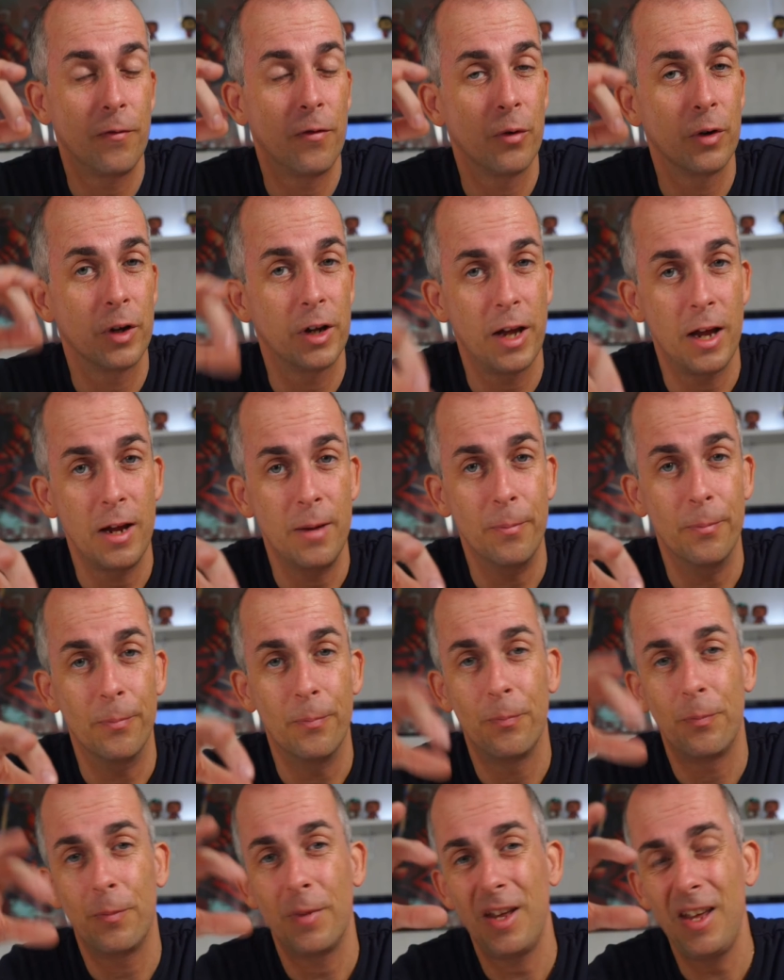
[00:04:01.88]
for the game.
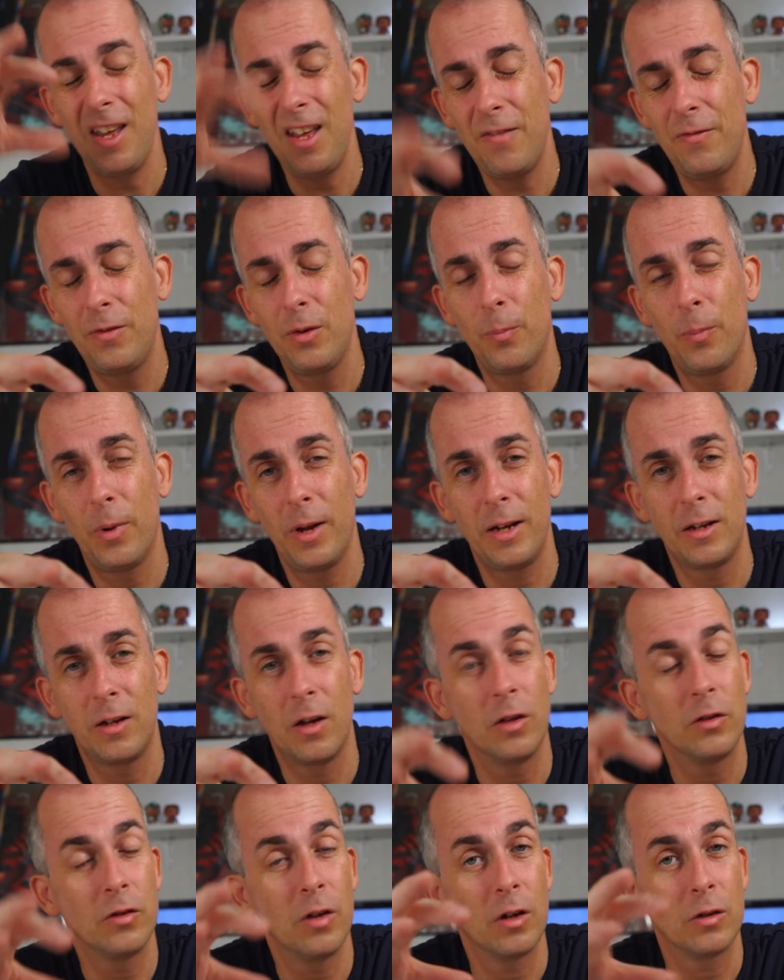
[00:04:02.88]
If you played
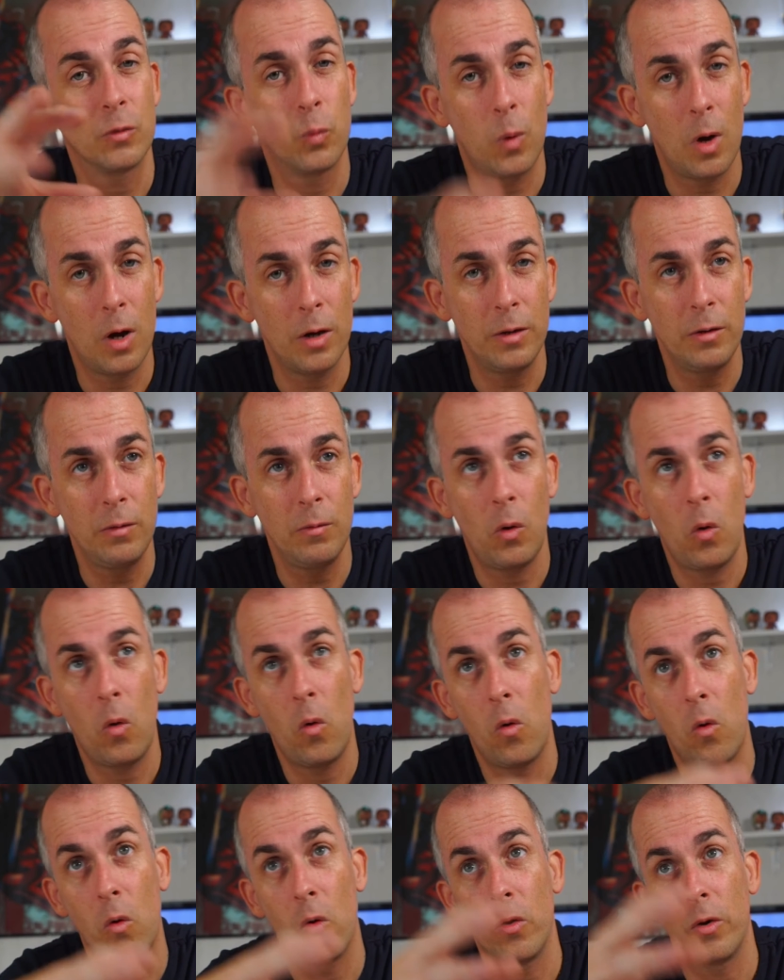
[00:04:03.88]
Gunslugs 1,
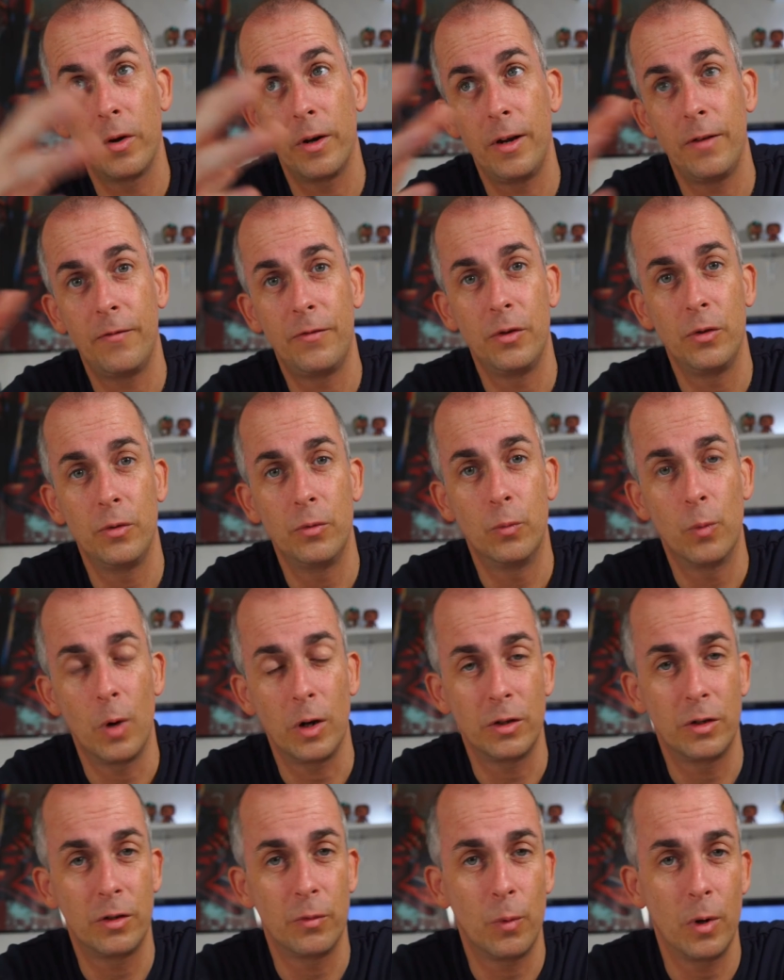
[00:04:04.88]
or if you
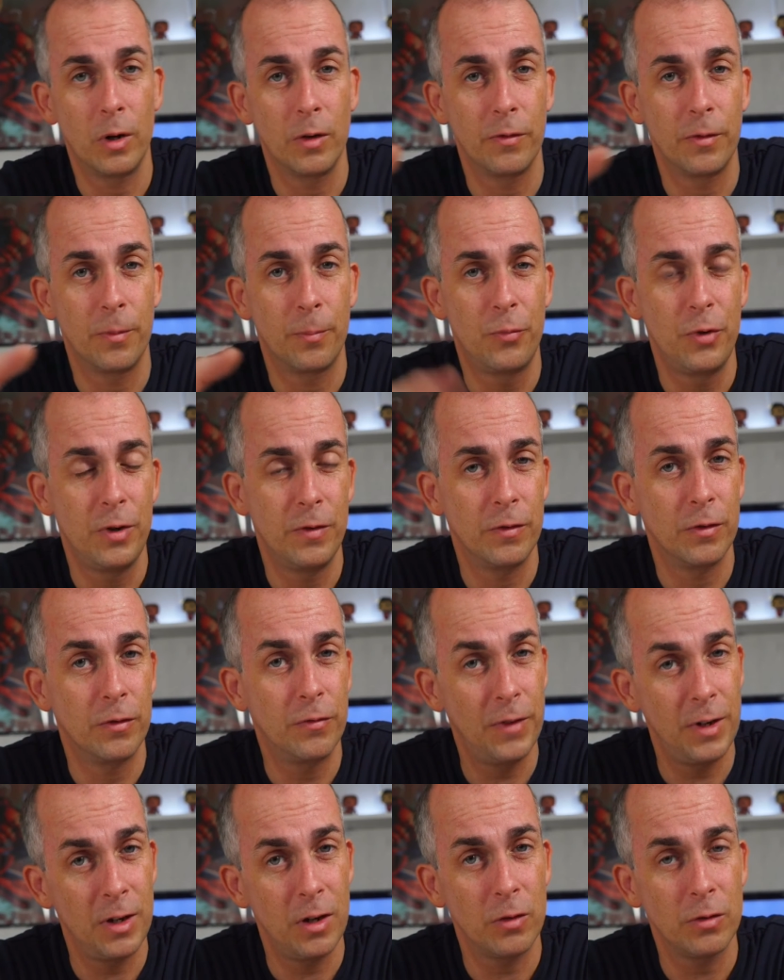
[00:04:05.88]
watched one of the previous
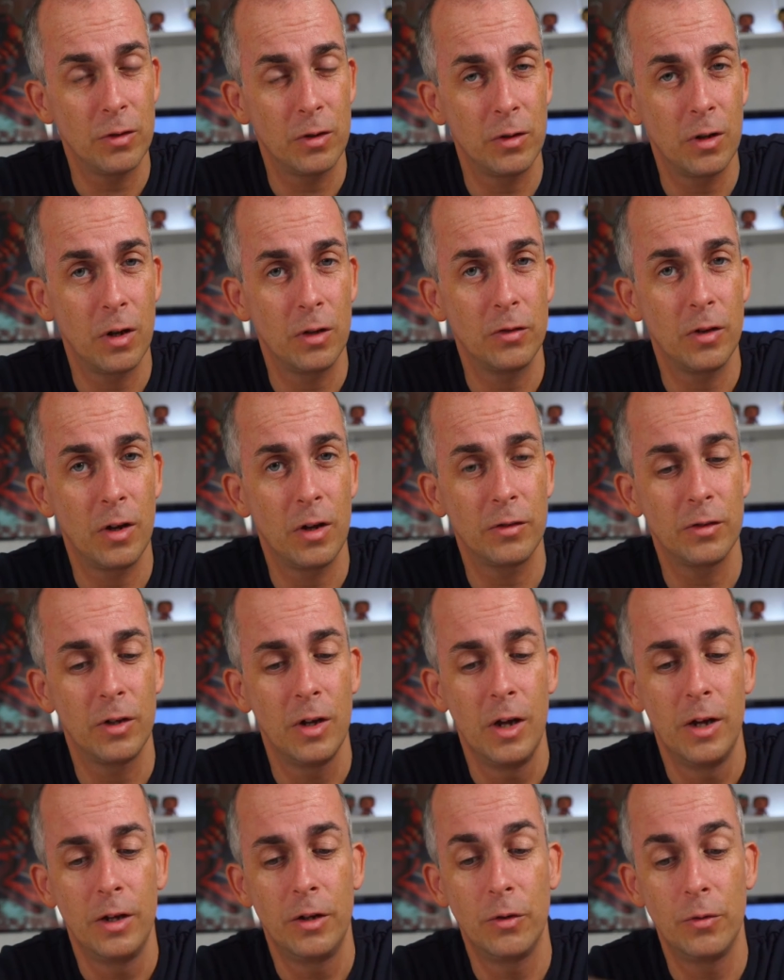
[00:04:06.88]
videos on Gunslugs,
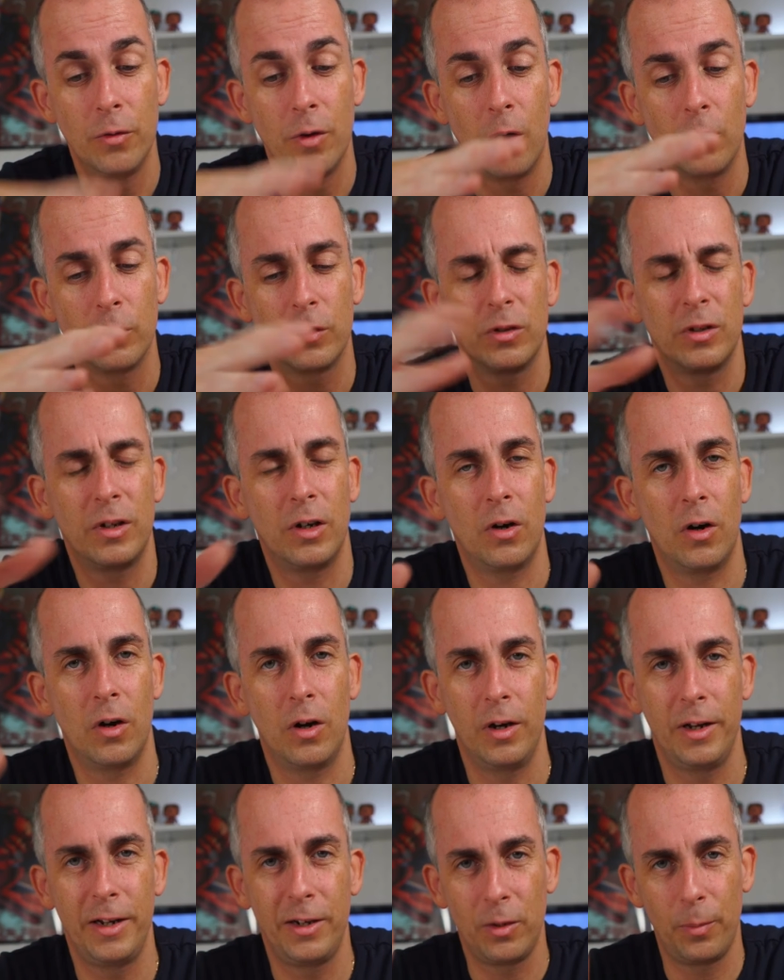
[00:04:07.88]
you notice there
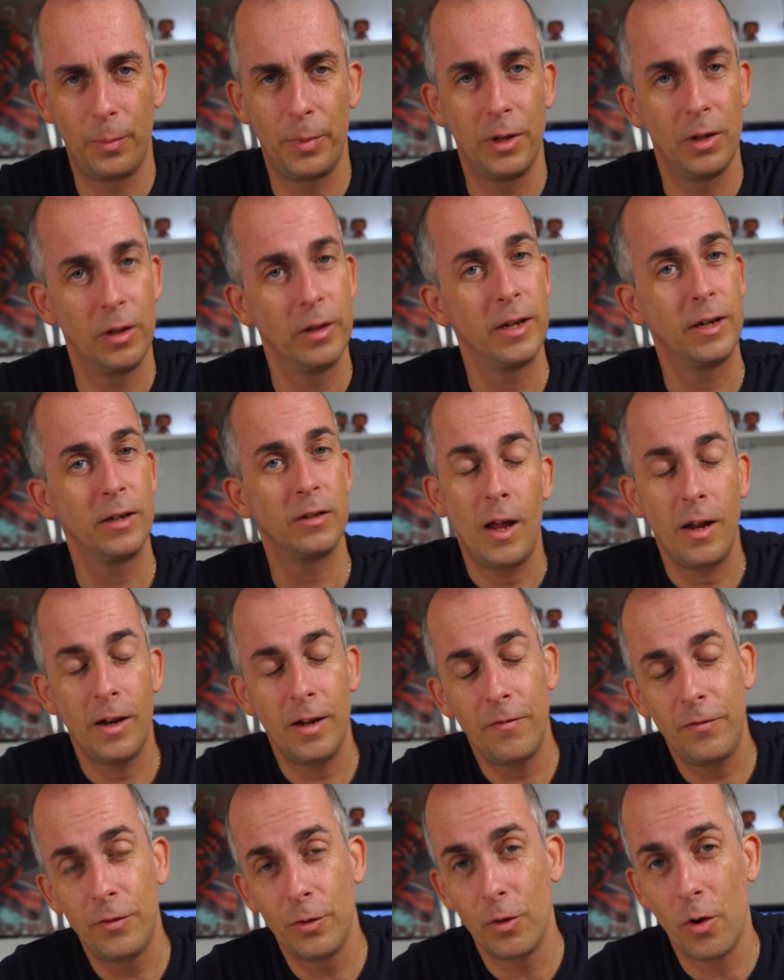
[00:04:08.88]
are little buildings,
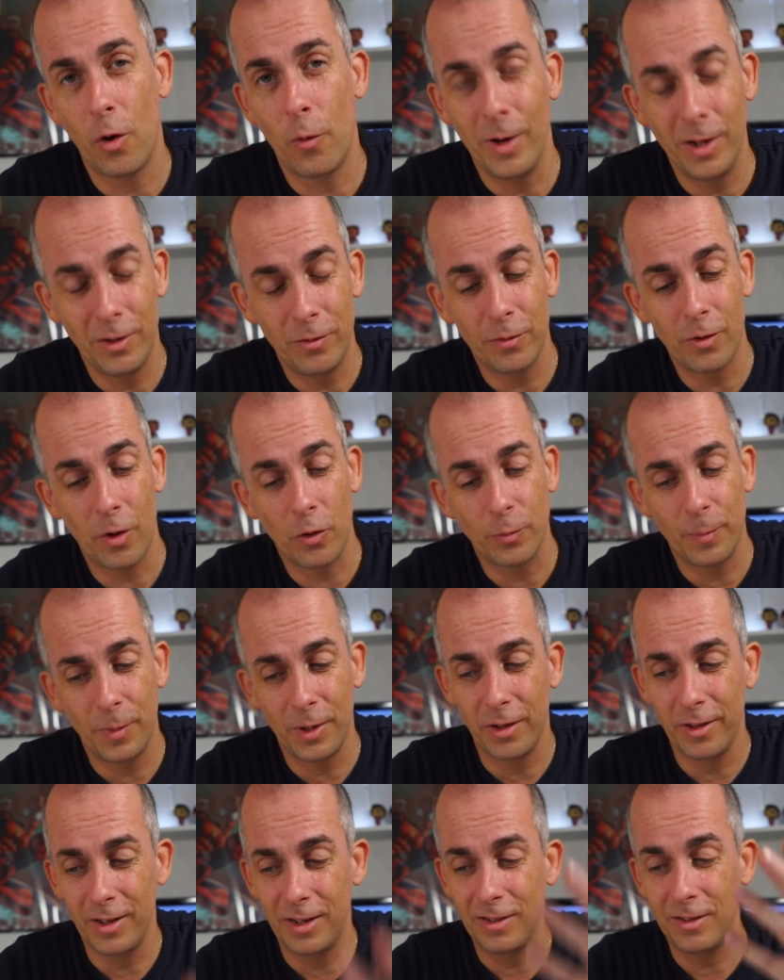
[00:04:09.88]
and if you go into those
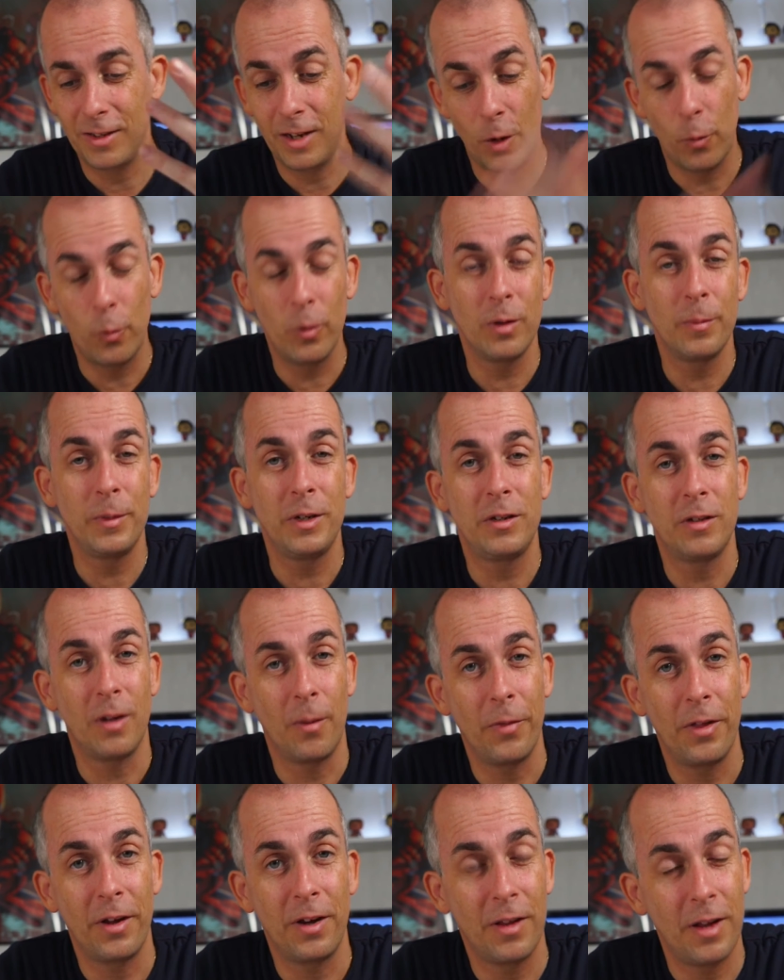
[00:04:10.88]
buildings there will be
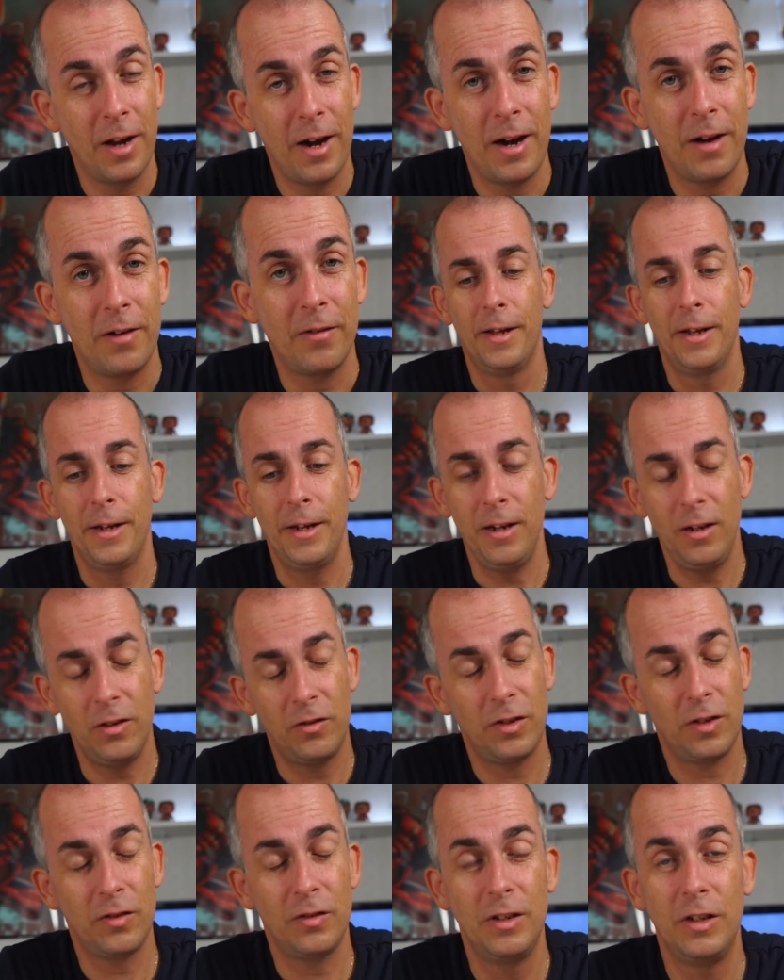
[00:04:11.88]
something there.
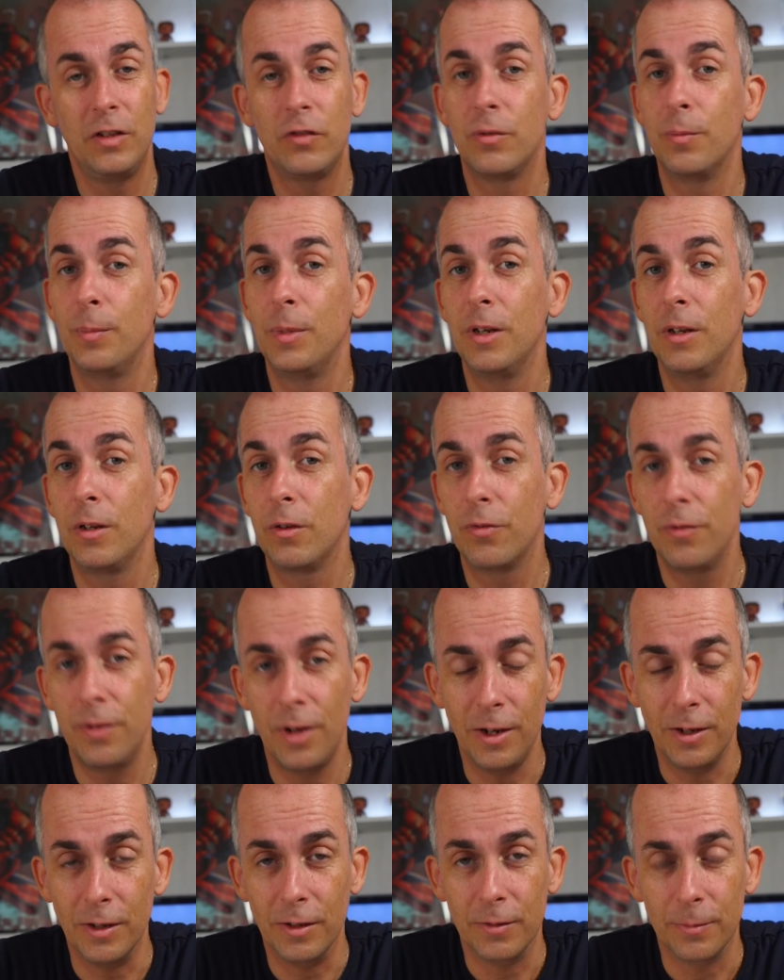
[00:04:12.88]
It just needs to be
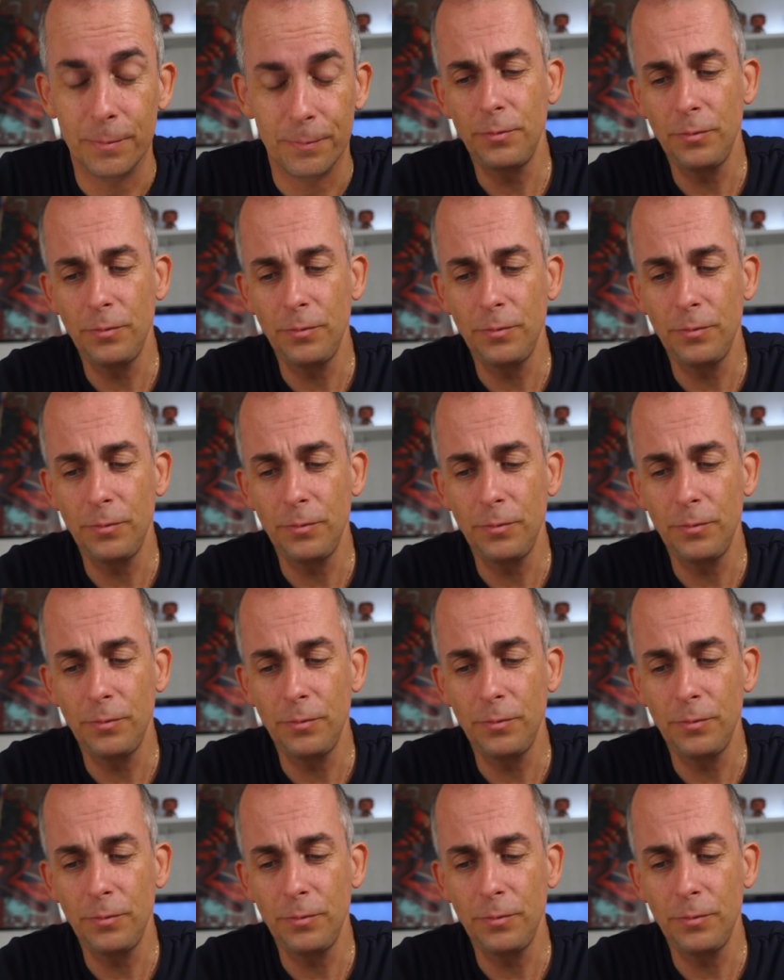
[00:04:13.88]
created.